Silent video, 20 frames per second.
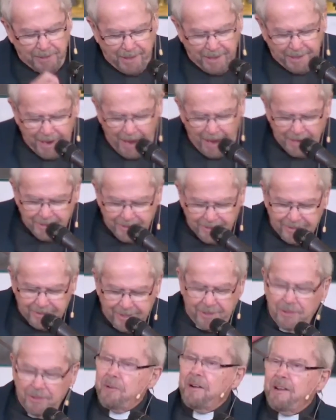belts and their
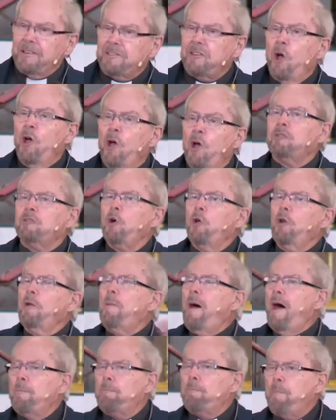guns and the rest.
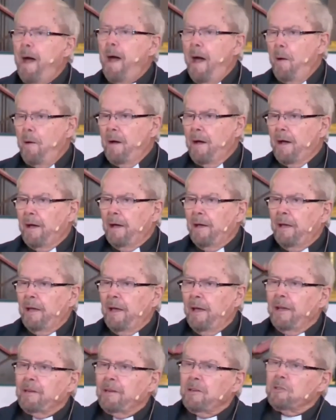It's all about
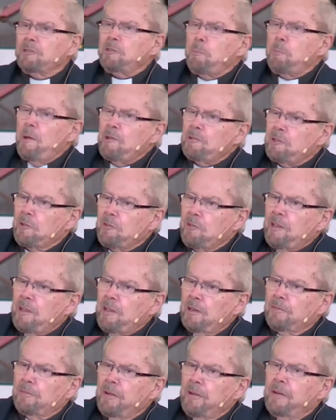power, and you're
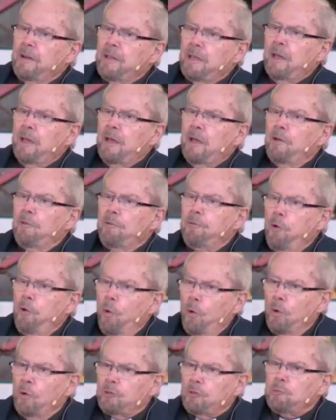supposed to feel very
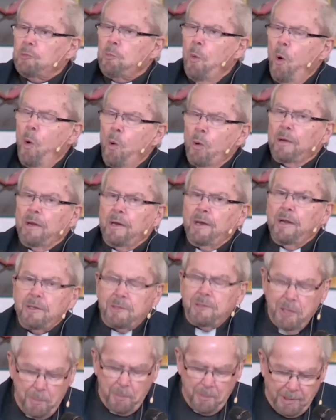
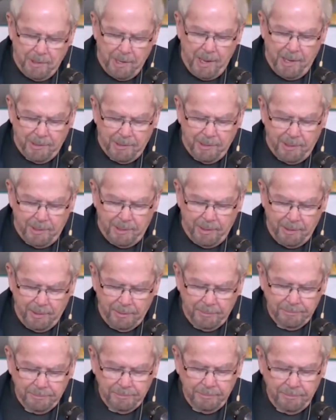small and
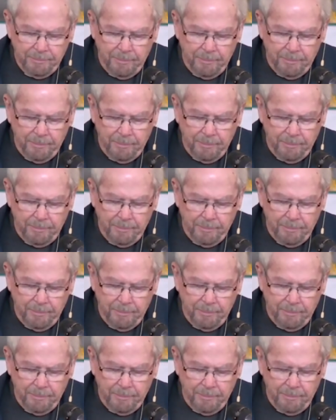intimidated.